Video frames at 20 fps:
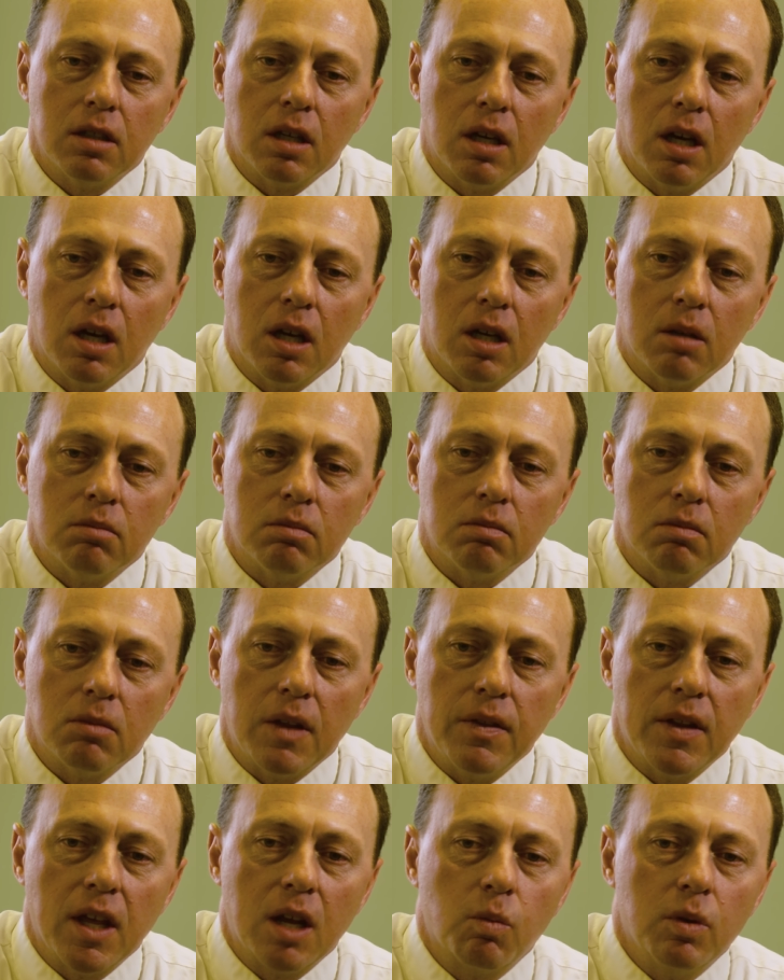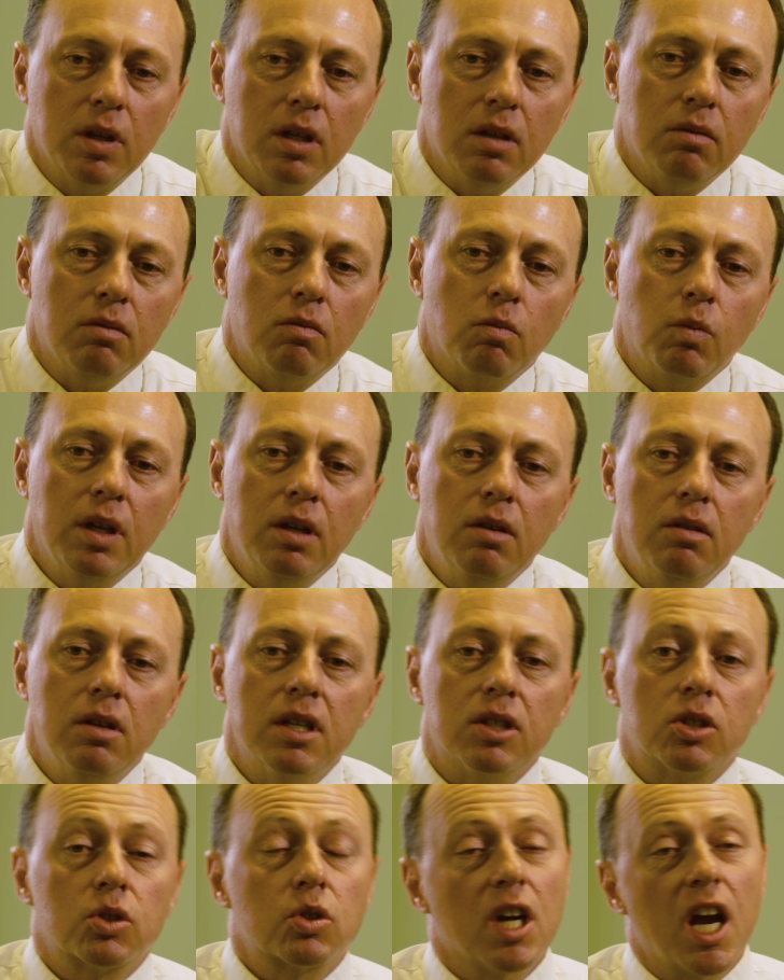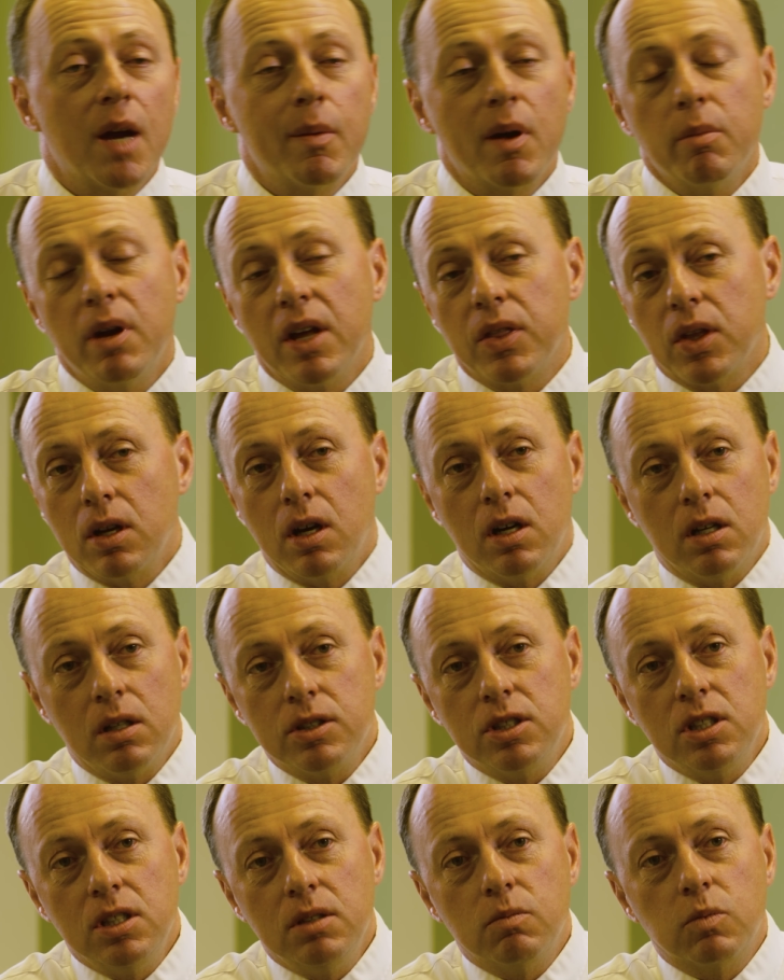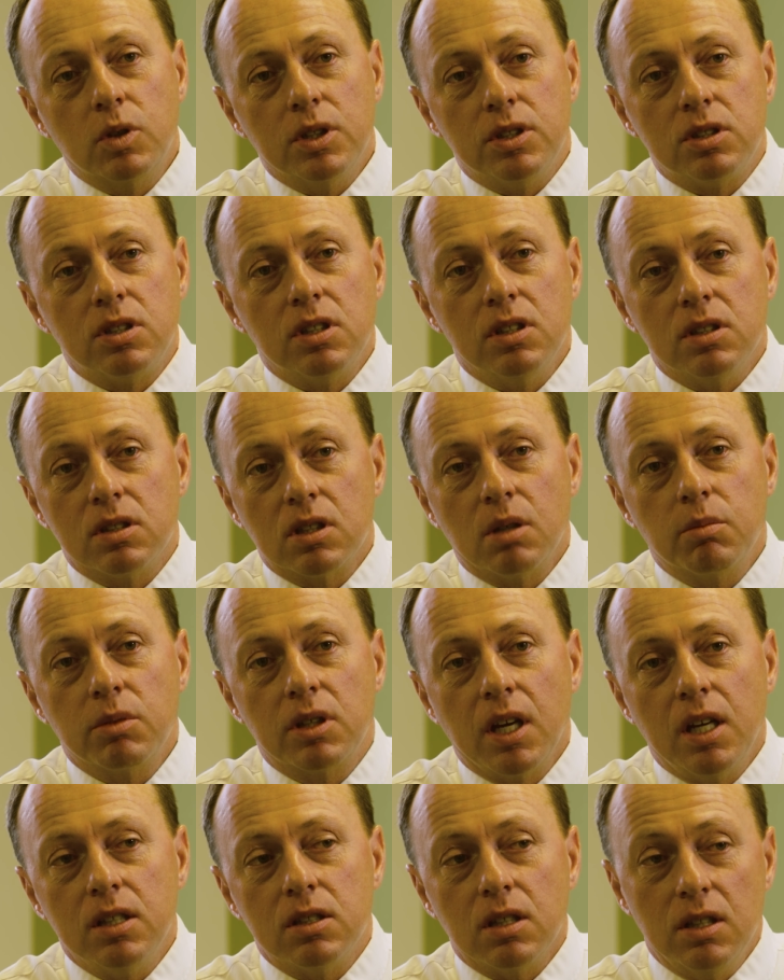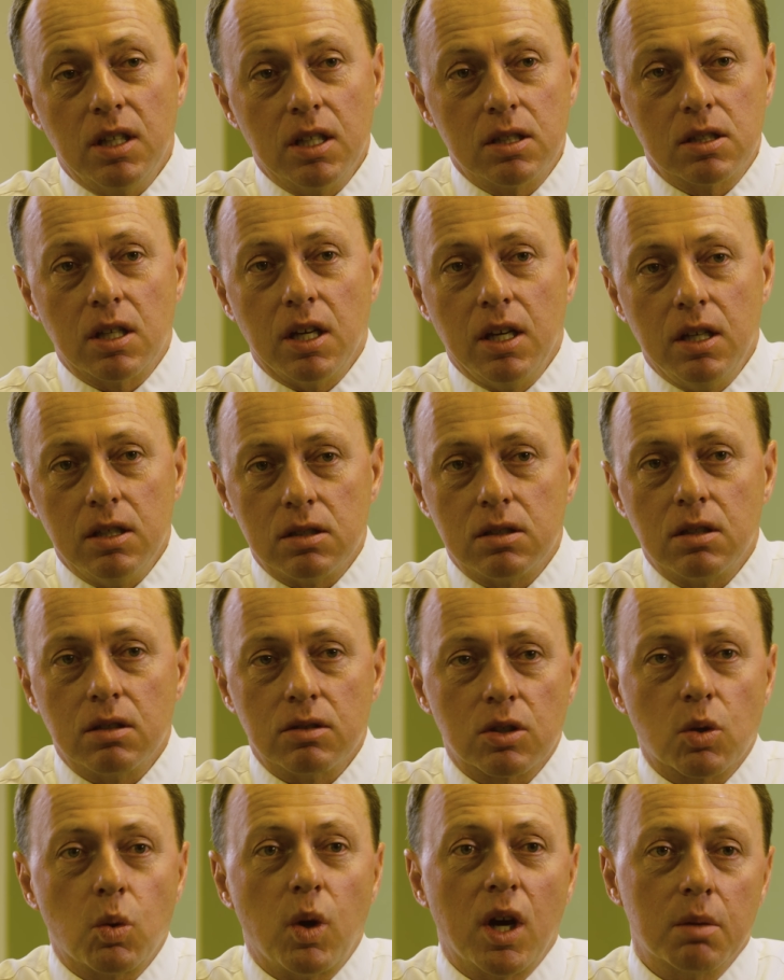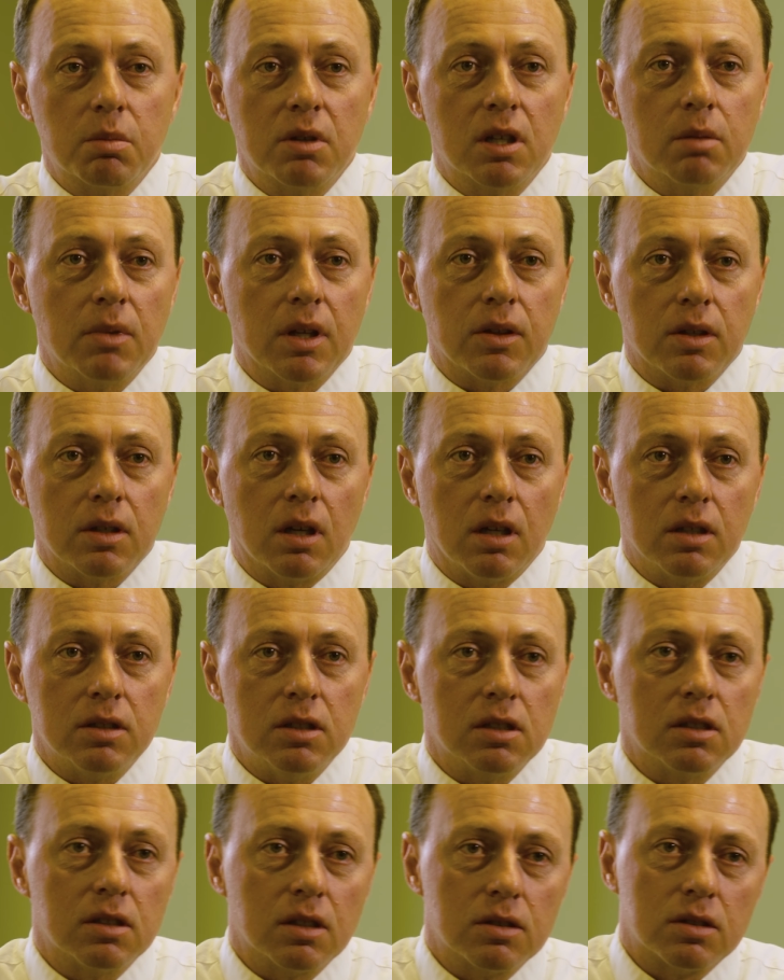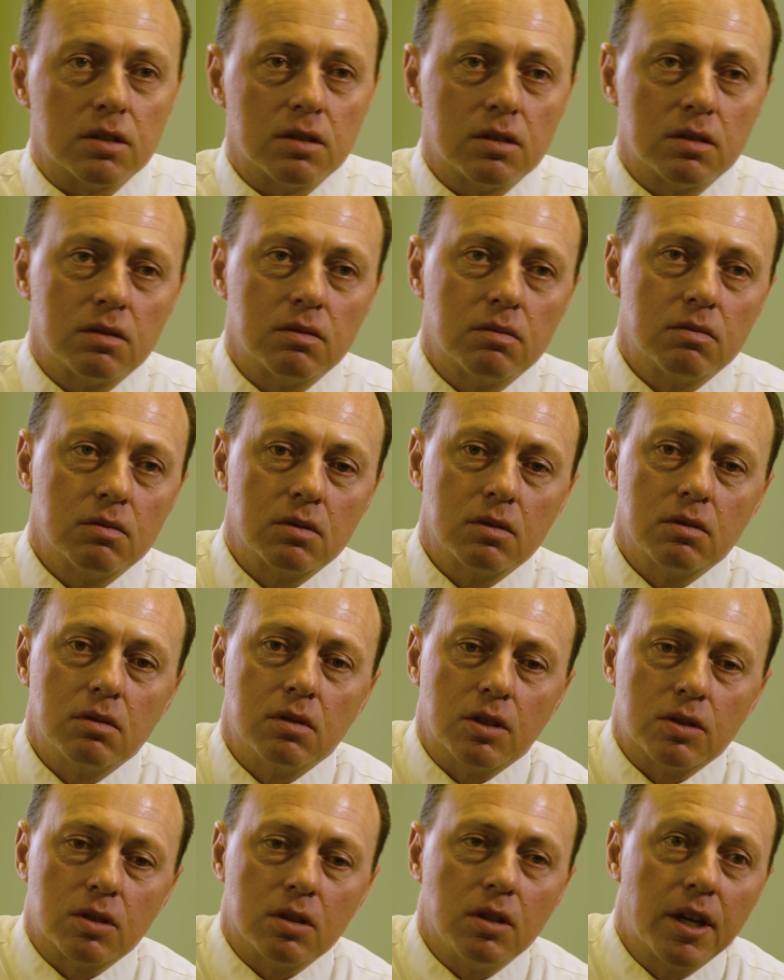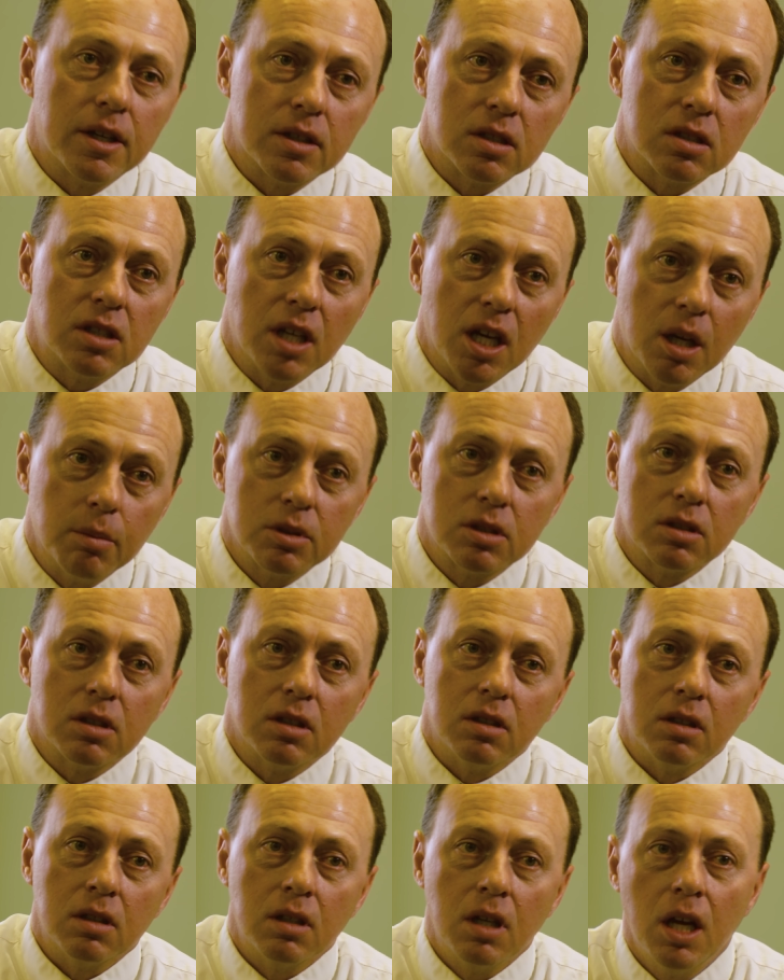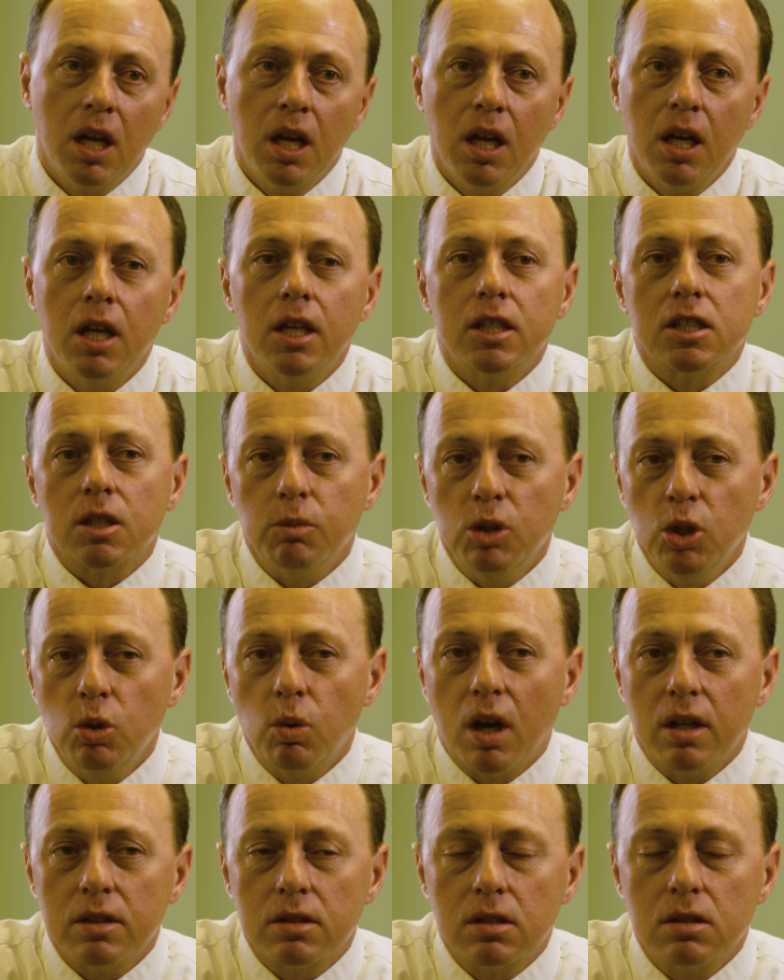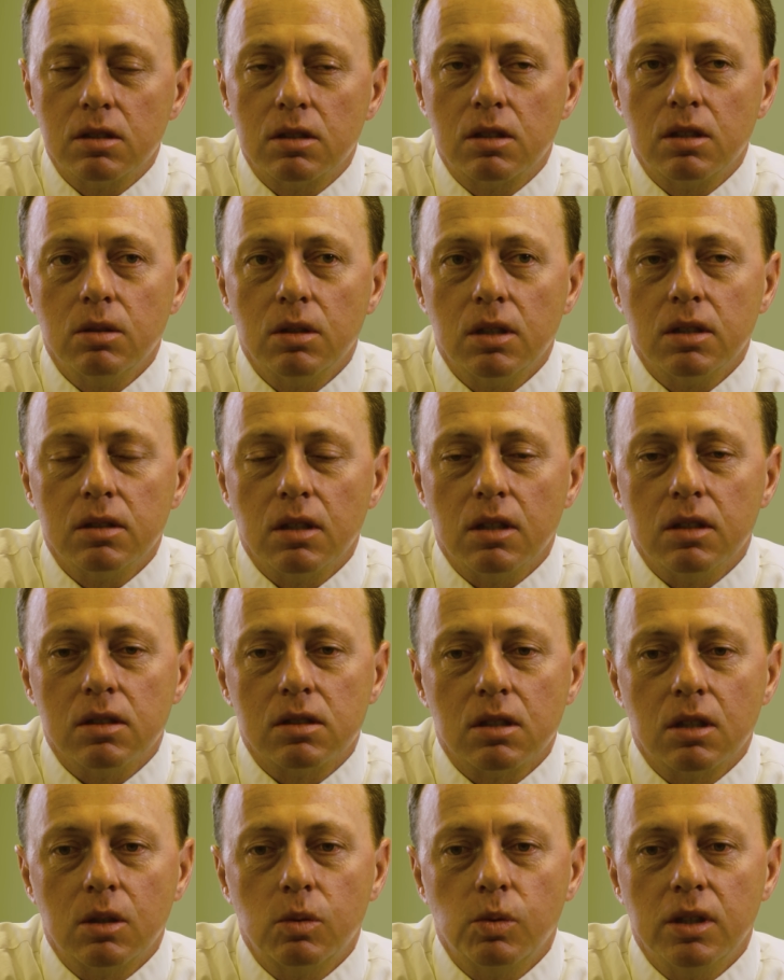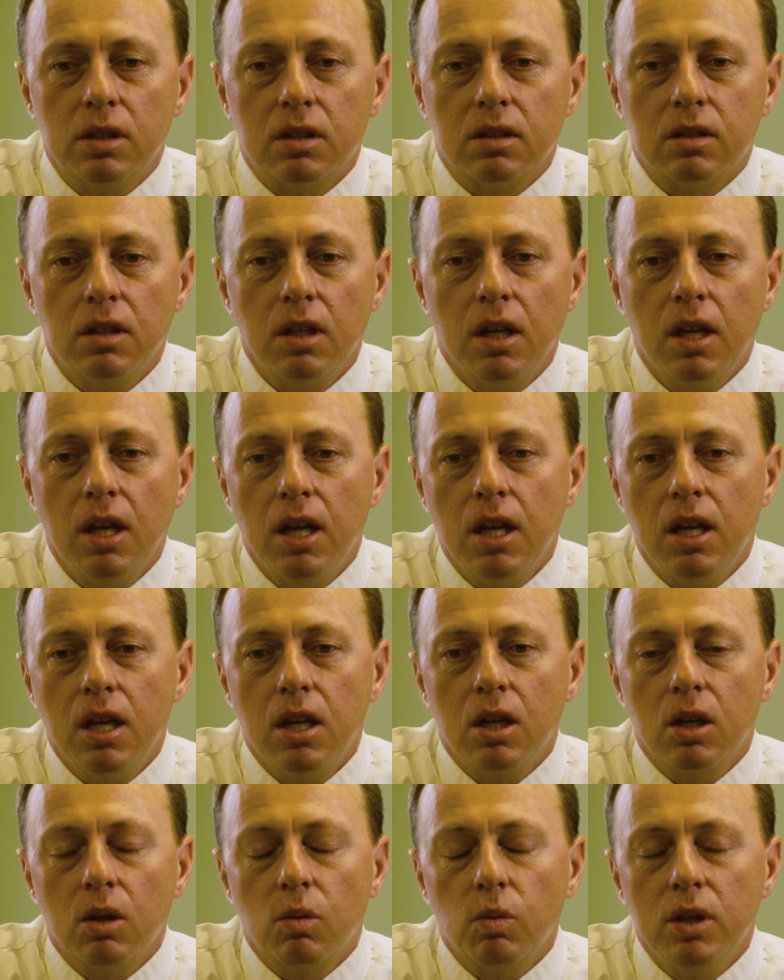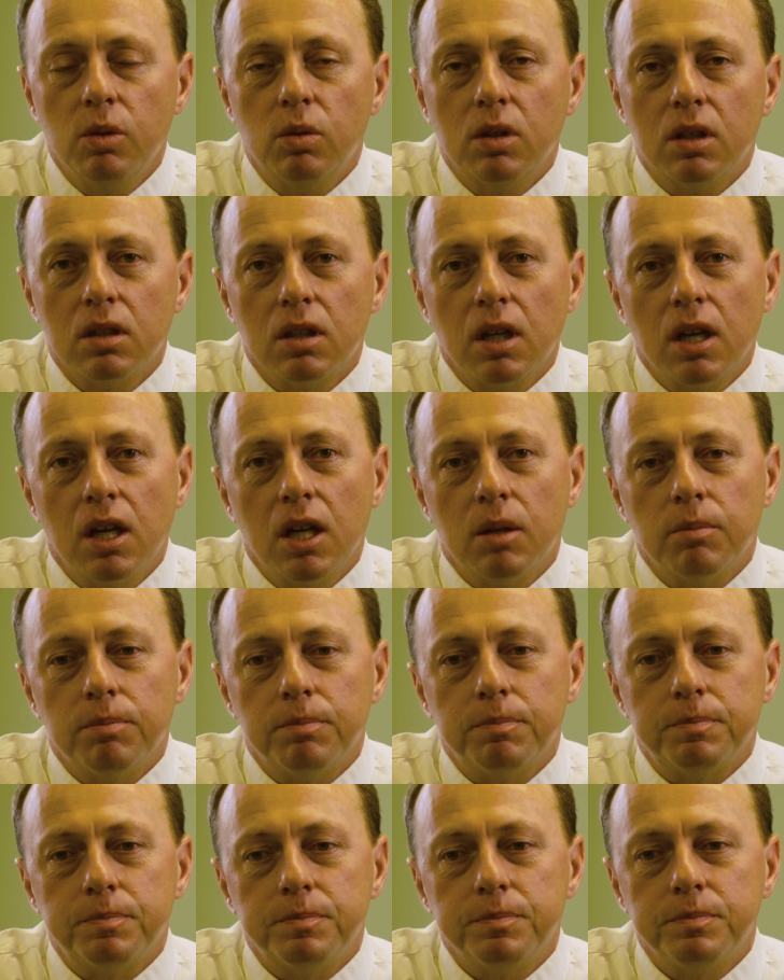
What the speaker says: then we describe our methodology, which in this case, there's quite a bit of methodology, because there's a lot of steps and some nuances to it. And so we will